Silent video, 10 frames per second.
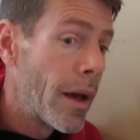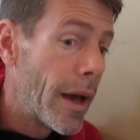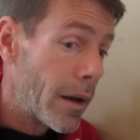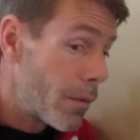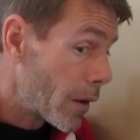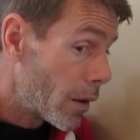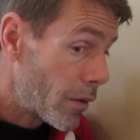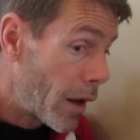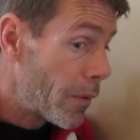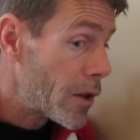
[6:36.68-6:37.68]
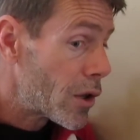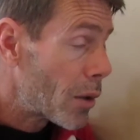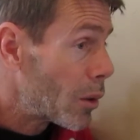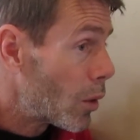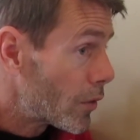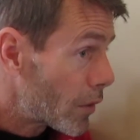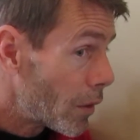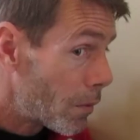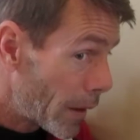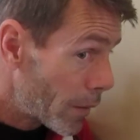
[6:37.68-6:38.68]
And if the Salvation Army wants to
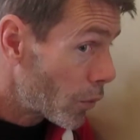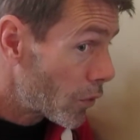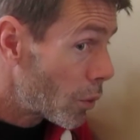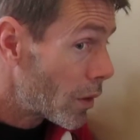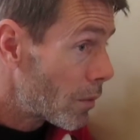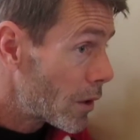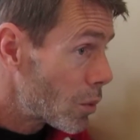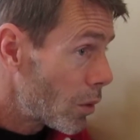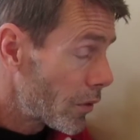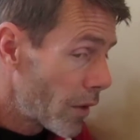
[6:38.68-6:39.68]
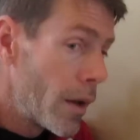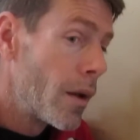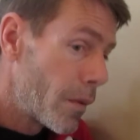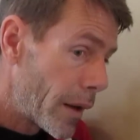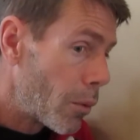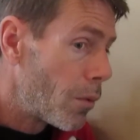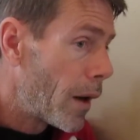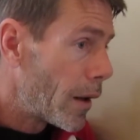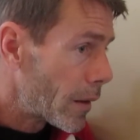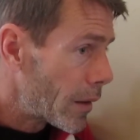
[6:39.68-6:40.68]
defend those two individuals, then I will
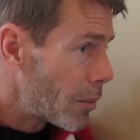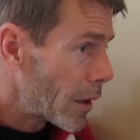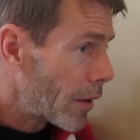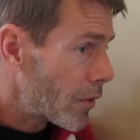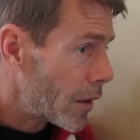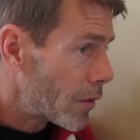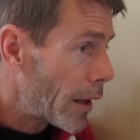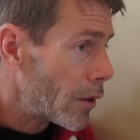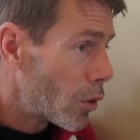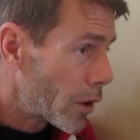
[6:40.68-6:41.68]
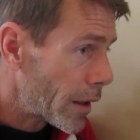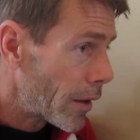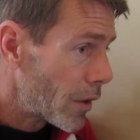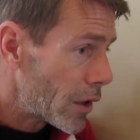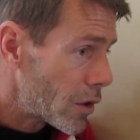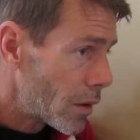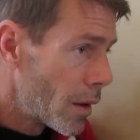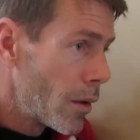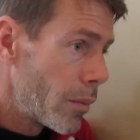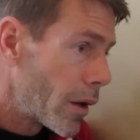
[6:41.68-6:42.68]
file a claim against the entire organization
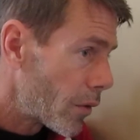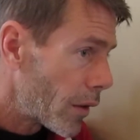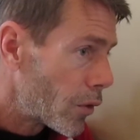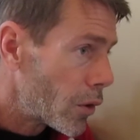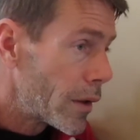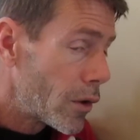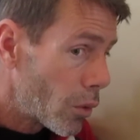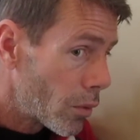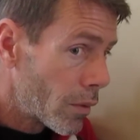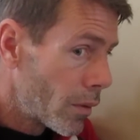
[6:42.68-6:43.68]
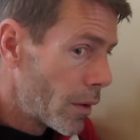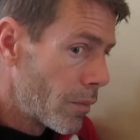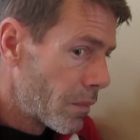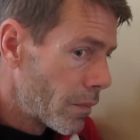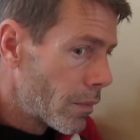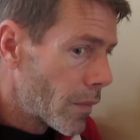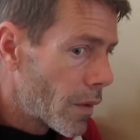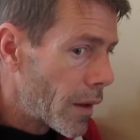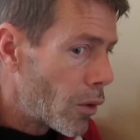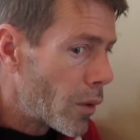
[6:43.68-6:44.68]
because they certainly
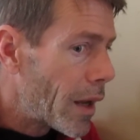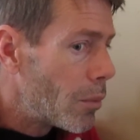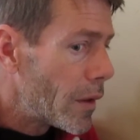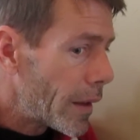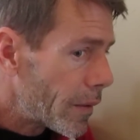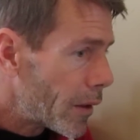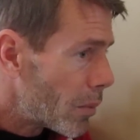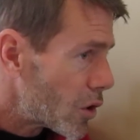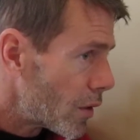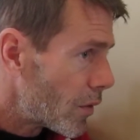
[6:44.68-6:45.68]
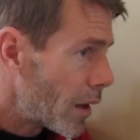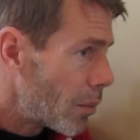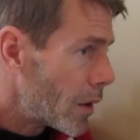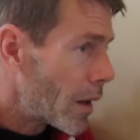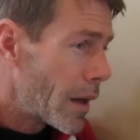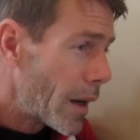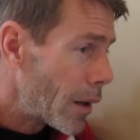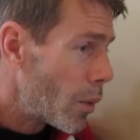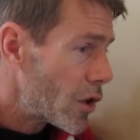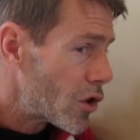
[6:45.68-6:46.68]
don't emulate their mission statement in
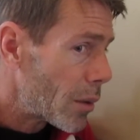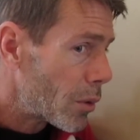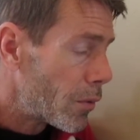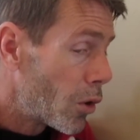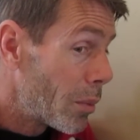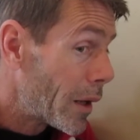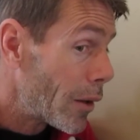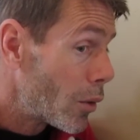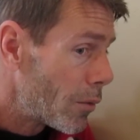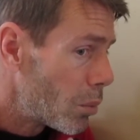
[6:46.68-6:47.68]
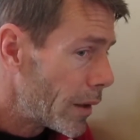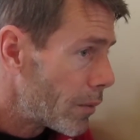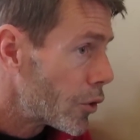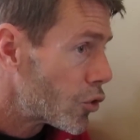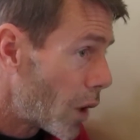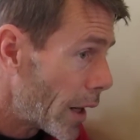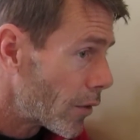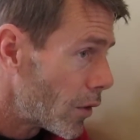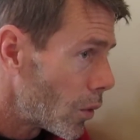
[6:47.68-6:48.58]
any way, shape, or form, and I don't even believe they're trying to.